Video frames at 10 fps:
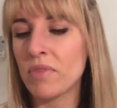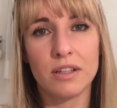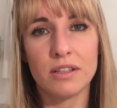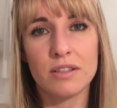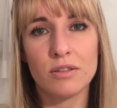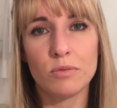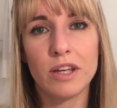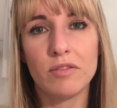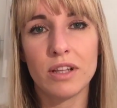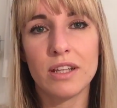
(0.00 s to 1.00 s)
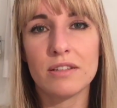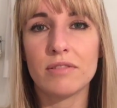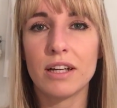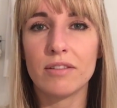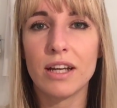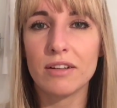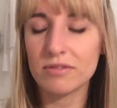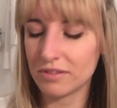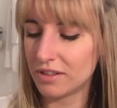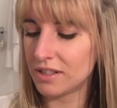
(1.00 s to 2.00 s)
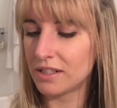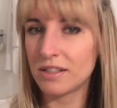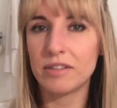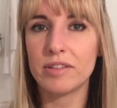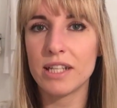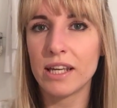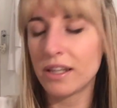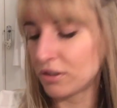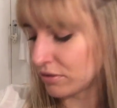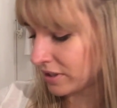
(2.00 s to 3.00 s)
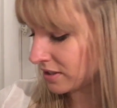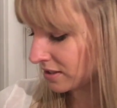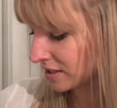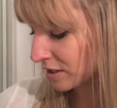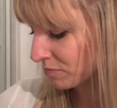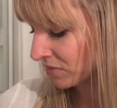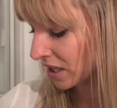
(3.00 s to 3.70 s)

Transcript: I'm going to stop waving these around now because that's an irritating noise, isn't it?